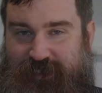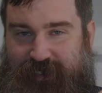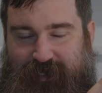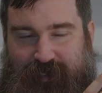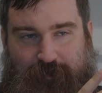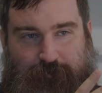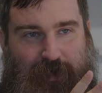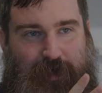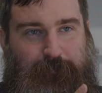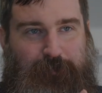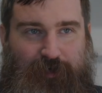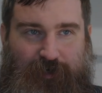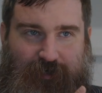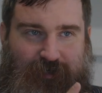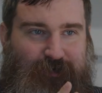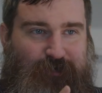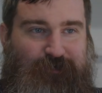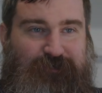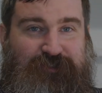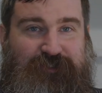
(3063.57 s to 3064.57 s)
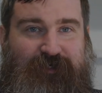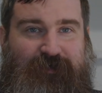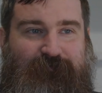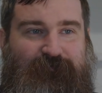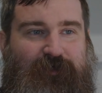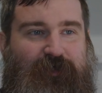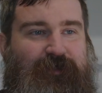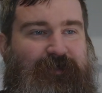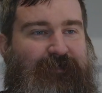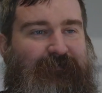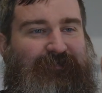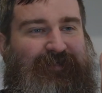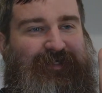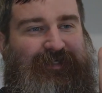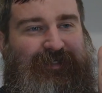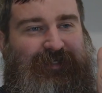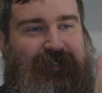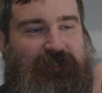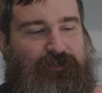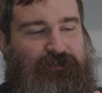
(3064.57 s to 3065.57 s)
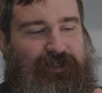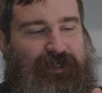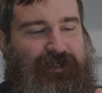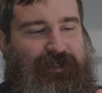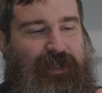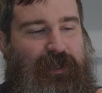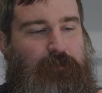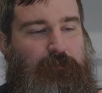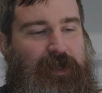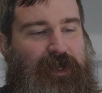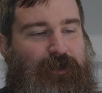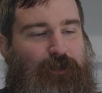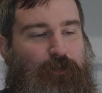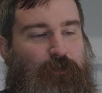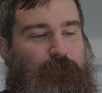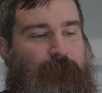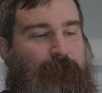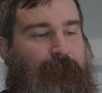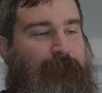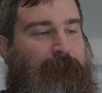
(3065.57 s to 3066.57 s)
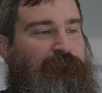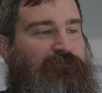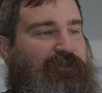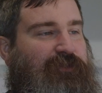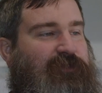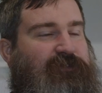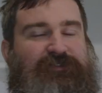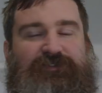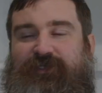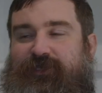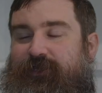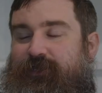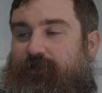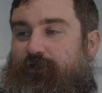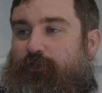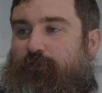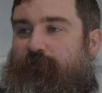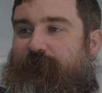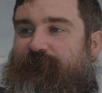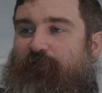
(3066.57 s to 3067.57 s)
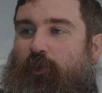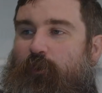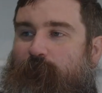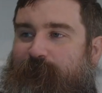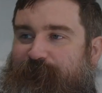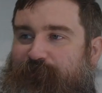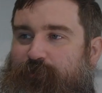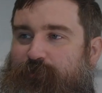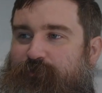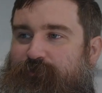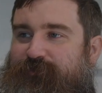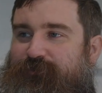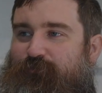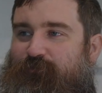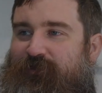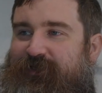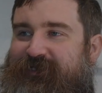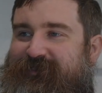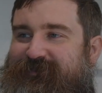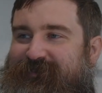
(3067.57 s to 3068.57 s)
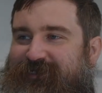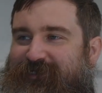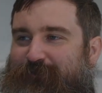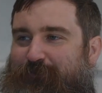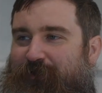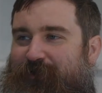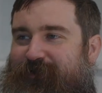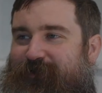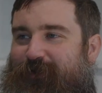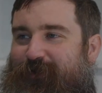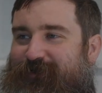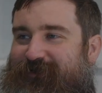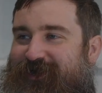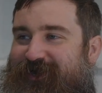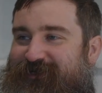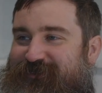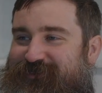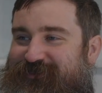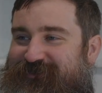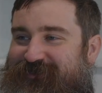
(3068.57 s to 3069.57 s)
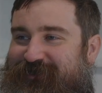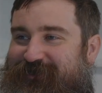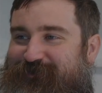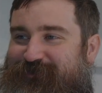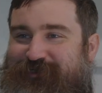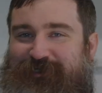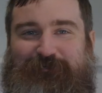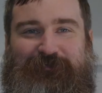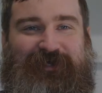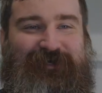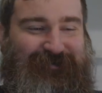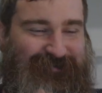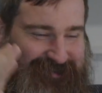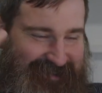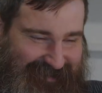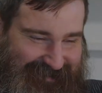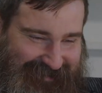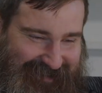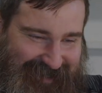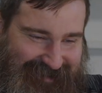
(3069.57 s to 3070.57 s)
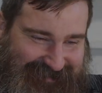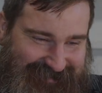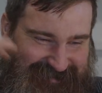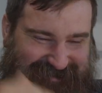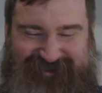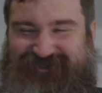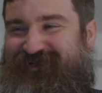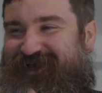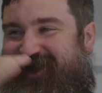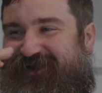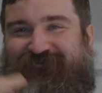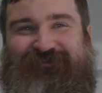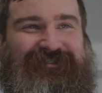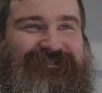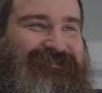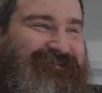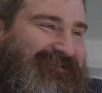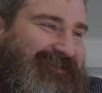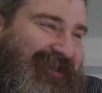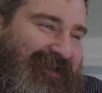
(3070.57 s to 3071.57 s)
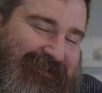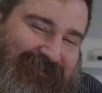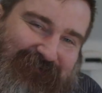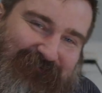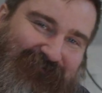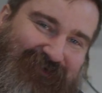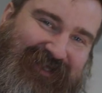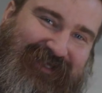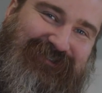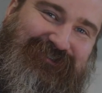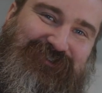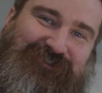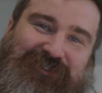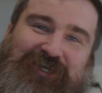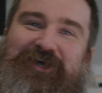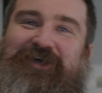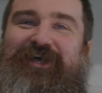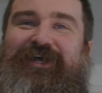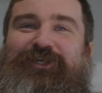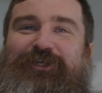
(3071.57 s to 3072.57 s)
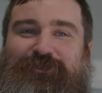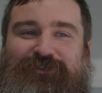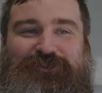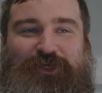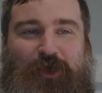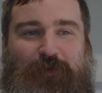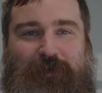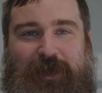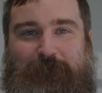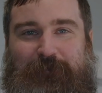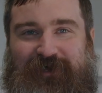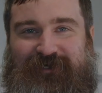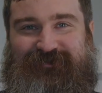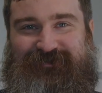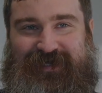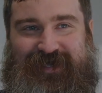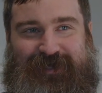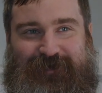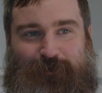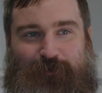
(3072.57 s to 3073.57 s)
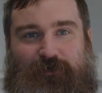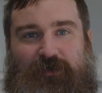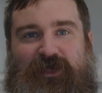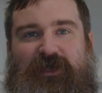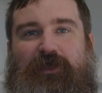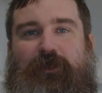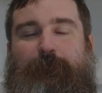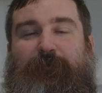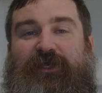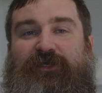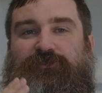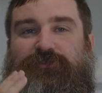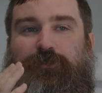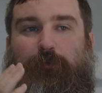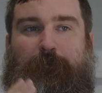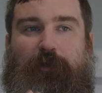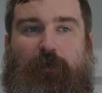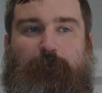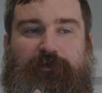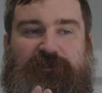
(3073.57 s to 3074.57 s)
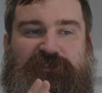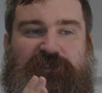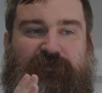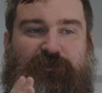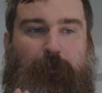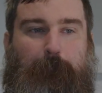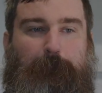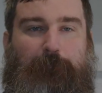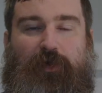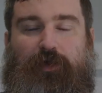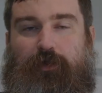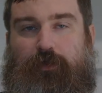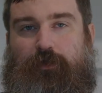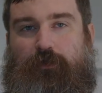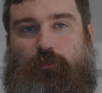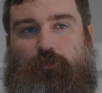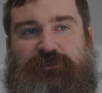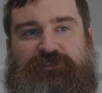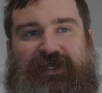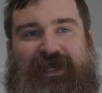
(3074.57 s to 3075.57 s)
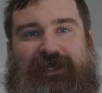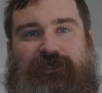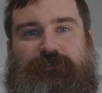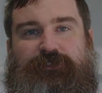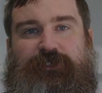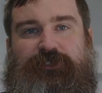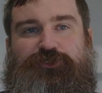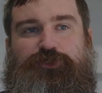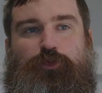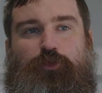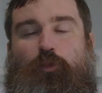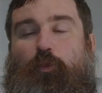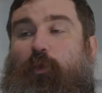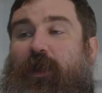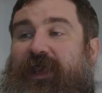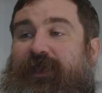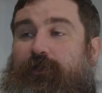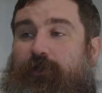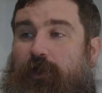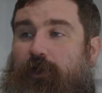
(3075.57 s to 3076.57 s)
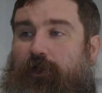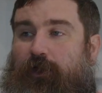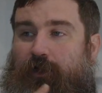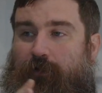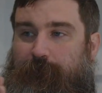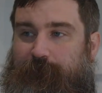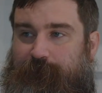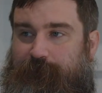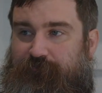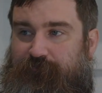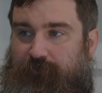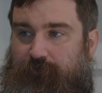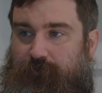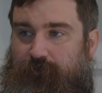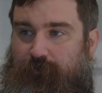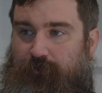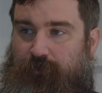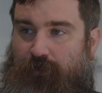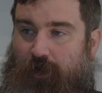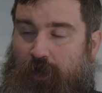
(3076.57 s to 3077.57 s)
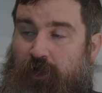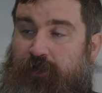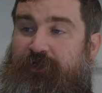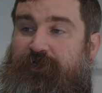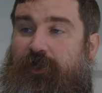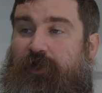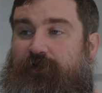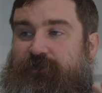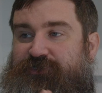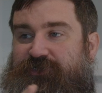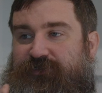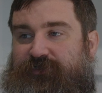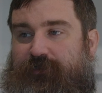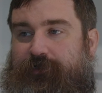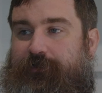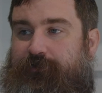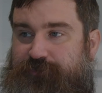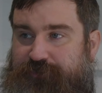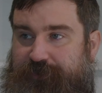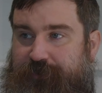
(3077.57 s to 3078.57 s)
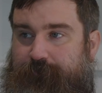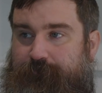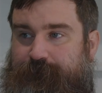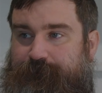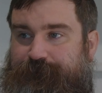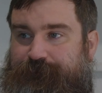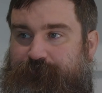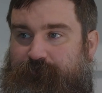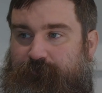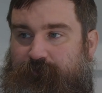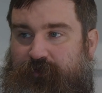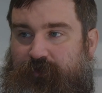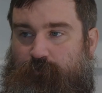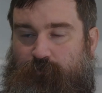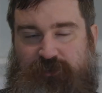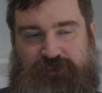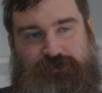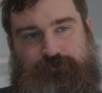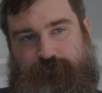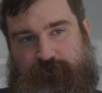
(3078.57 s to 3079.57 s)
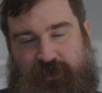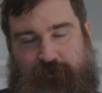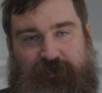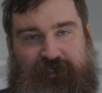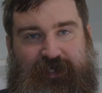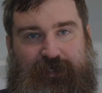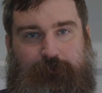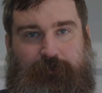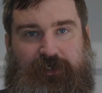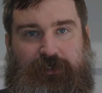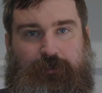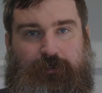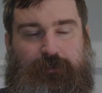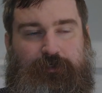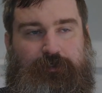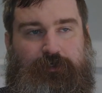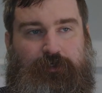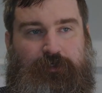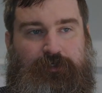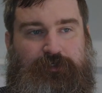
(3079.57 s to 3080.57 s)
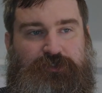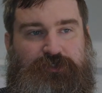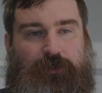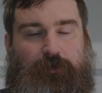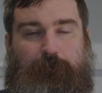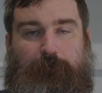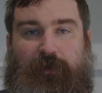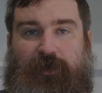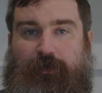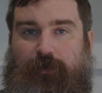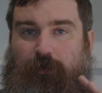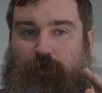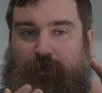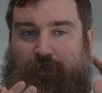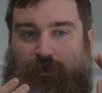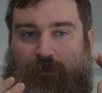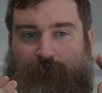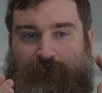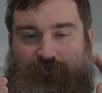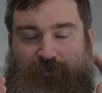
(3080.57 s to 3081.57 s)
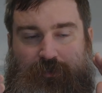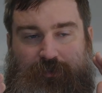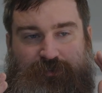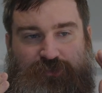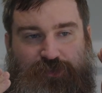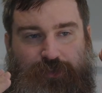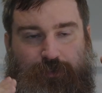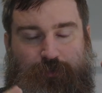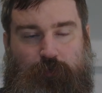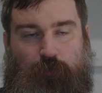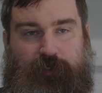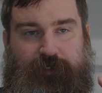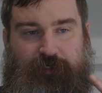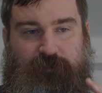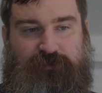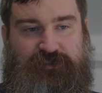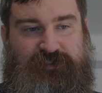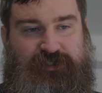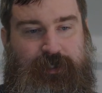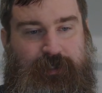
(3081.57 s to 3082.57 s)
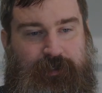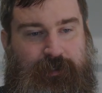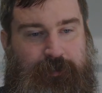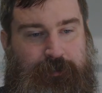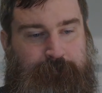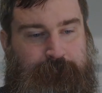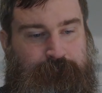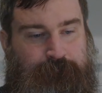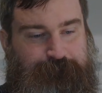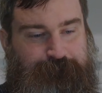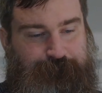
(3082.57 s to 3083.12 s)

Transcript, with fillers: edit my book and all this stuff. The year that it came out, the CEO of Whole Foods released his book called Conscious Leadership, and I was like, that son of a you stole my book title, because the purpose of the book was actually to wake up unconscious leadership. Yeah, which maybe that'd be a good term, but to what you're saying,